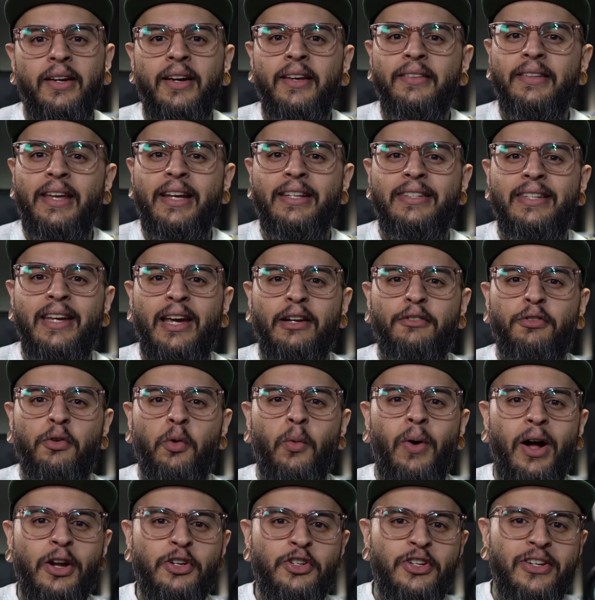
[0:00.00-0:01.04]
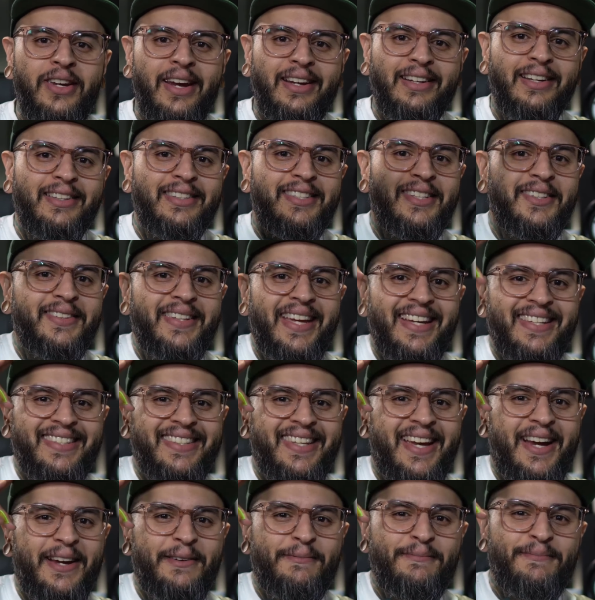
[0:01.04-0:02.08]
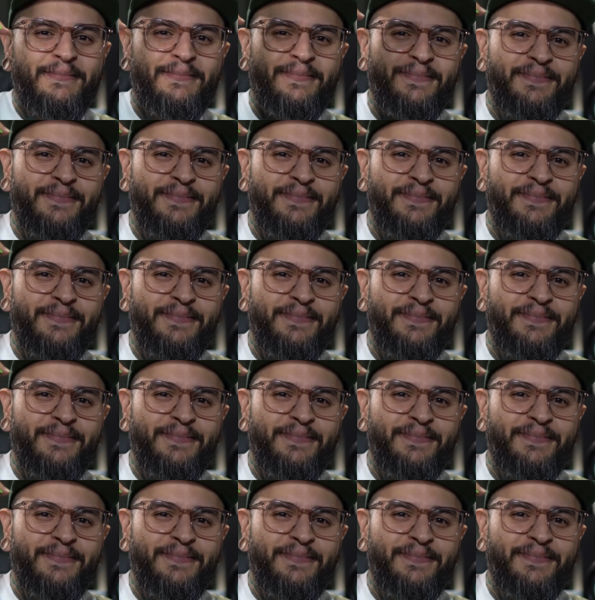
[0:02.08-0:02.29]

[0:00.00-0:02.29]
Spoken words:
Thanks again for watching, and until next time.